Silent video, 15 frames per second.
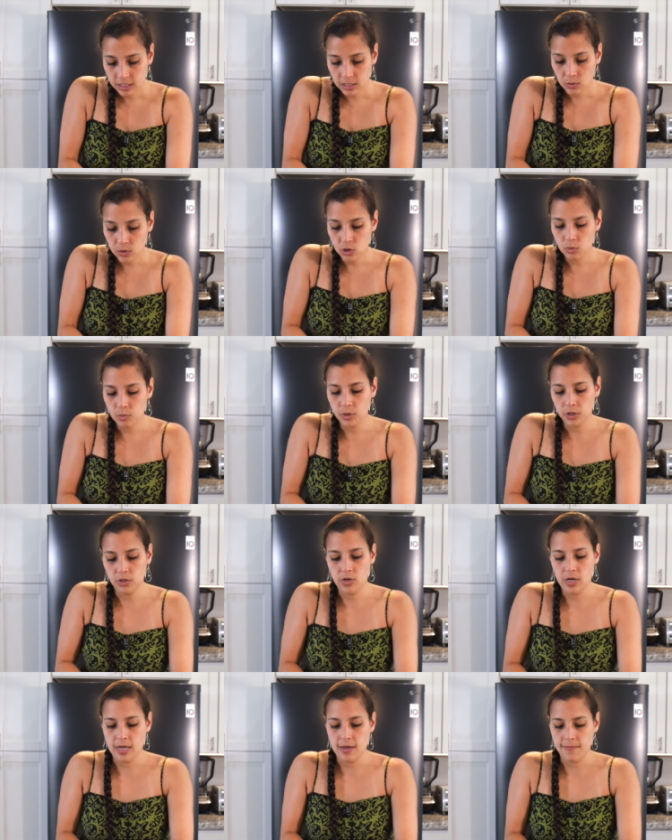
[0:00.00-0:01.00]
See when you push,
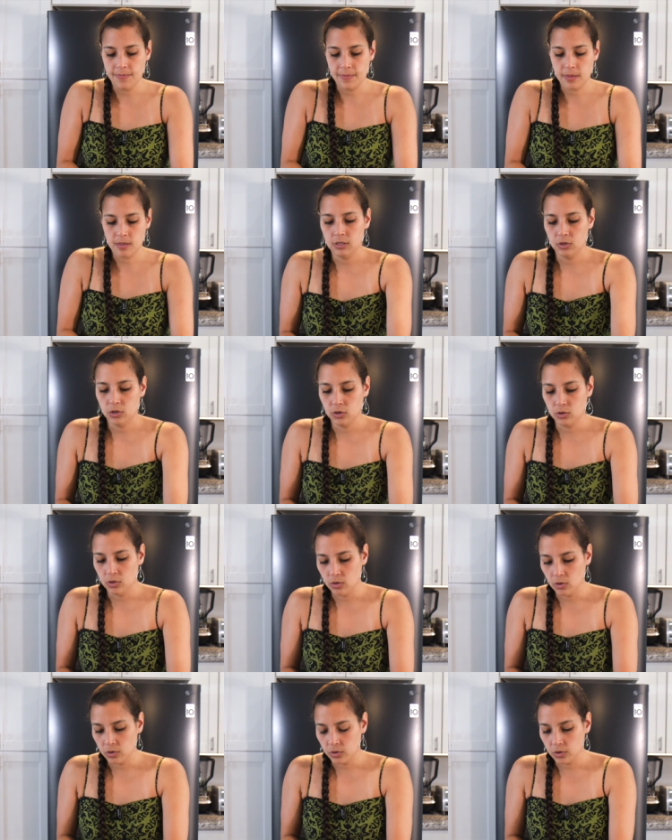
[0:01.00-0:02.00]
okay, I'll show
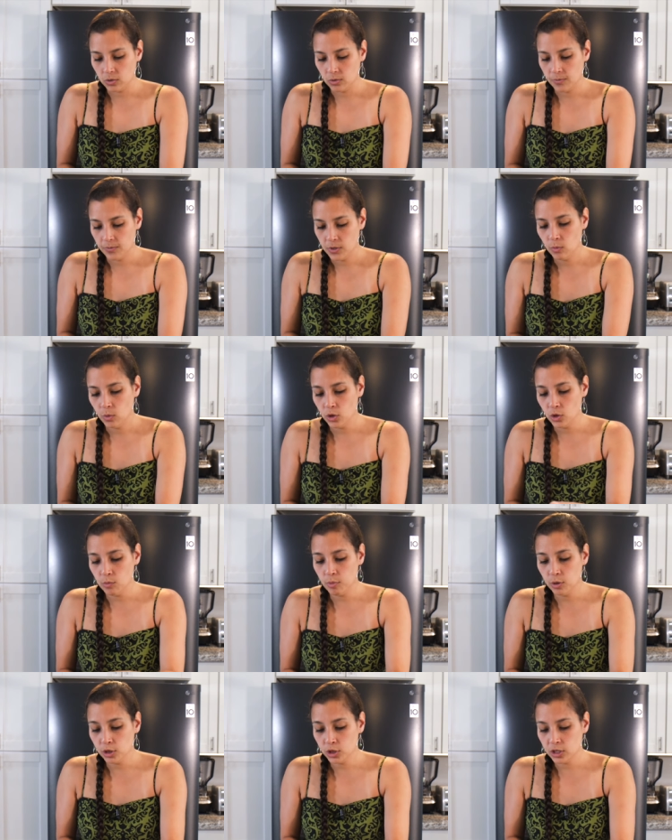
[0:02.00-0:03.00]
you also. When you
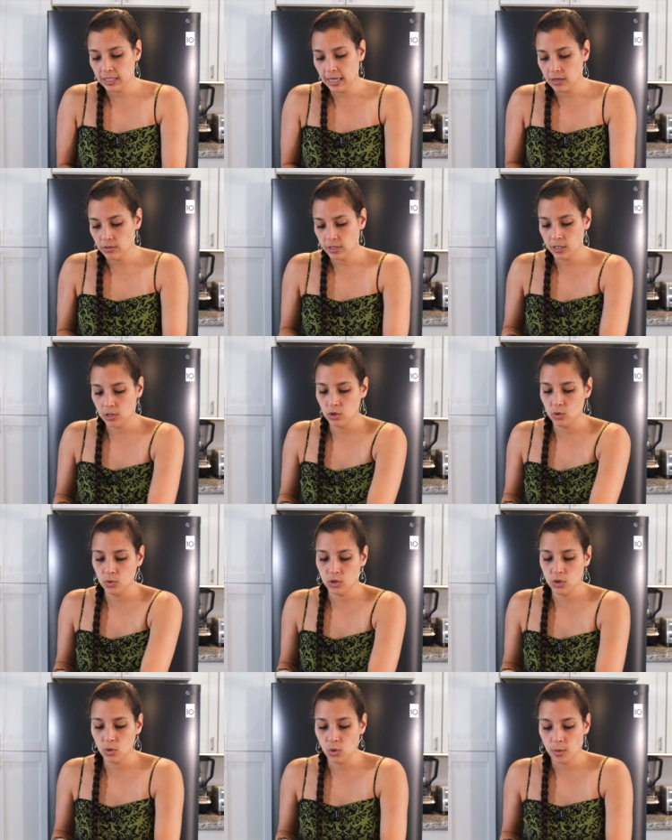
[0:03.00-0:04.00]
push down like you
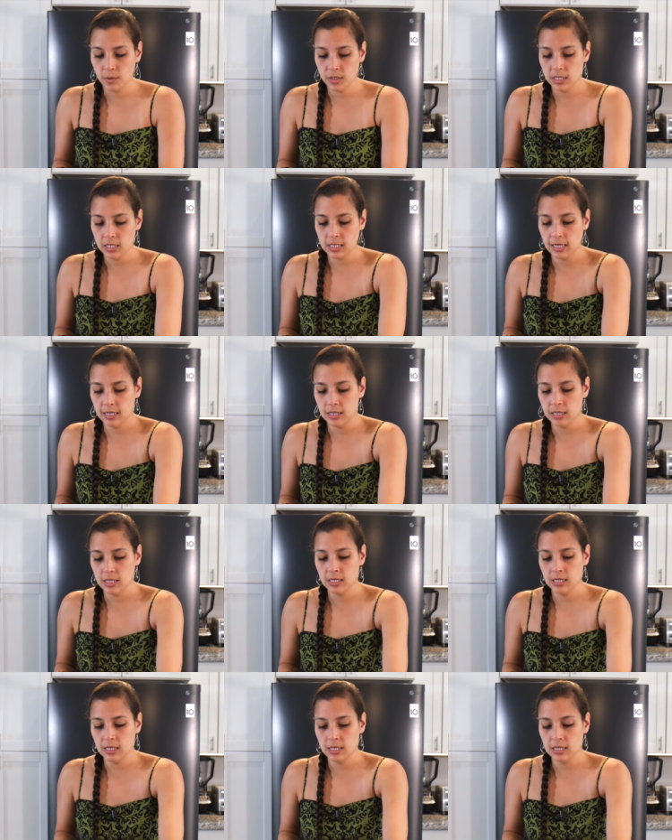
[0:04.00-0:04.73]
would normally cut